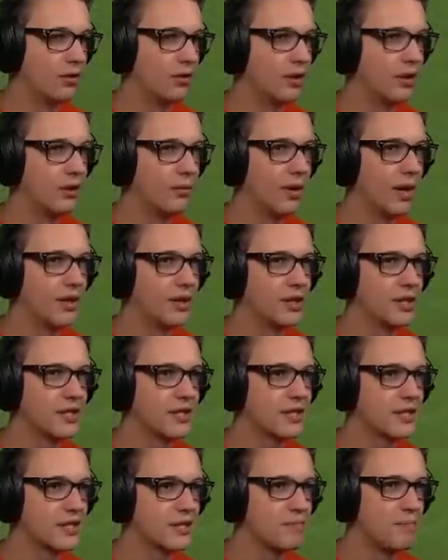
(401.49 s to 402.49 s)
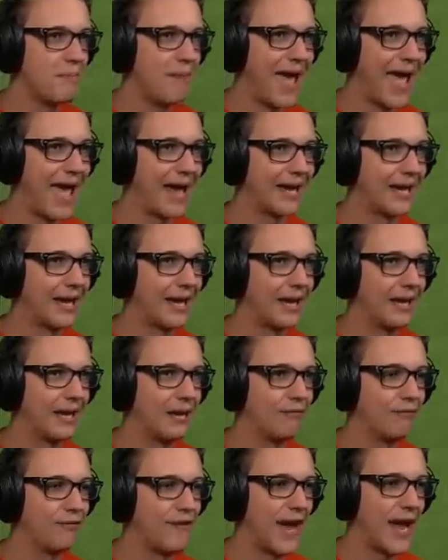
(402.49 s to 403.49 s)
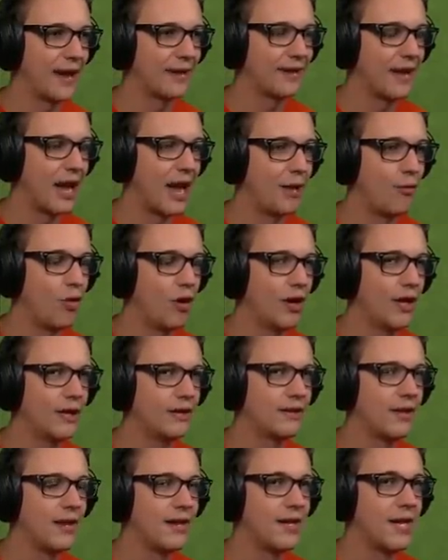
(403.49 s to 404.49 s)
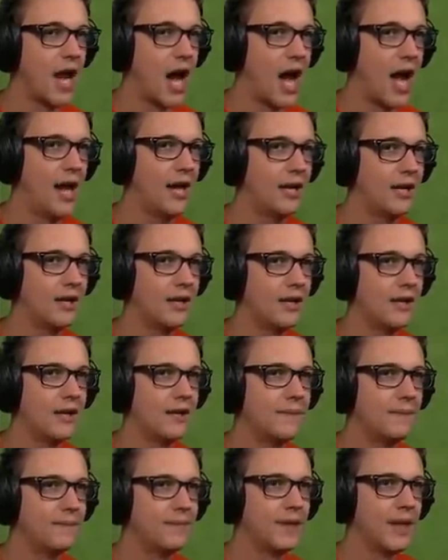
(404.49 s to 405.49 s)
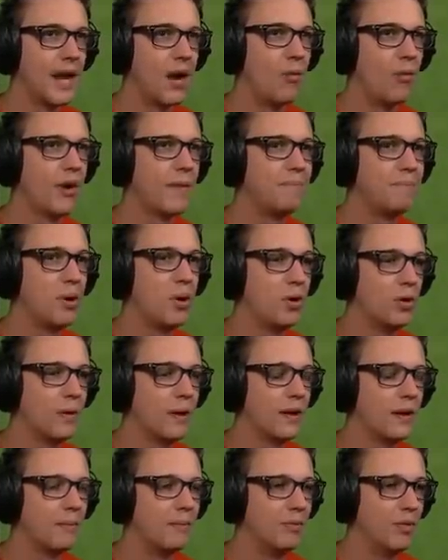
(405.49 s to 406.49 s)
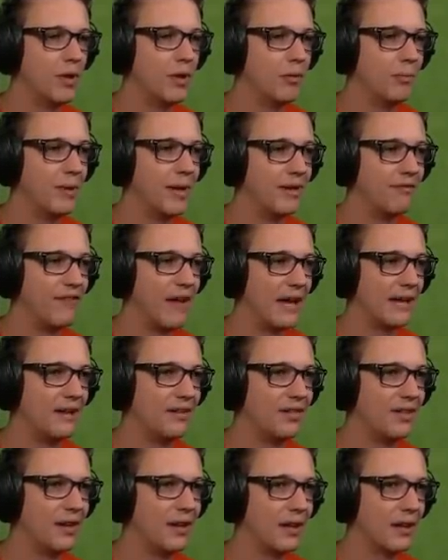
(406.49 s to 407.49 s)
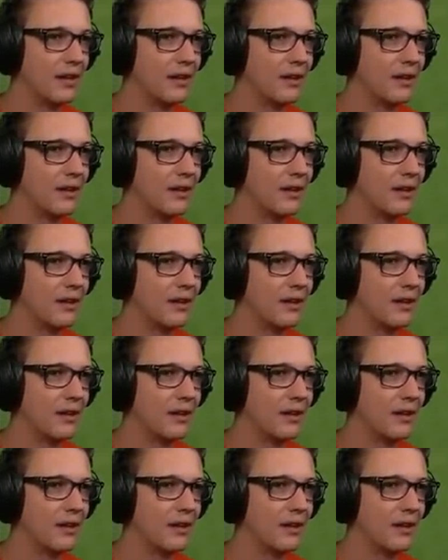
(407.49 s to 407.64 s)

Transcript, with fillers: You know what? Just smack it. In fact, I want it to not, I want to pull it a little bit, if anything.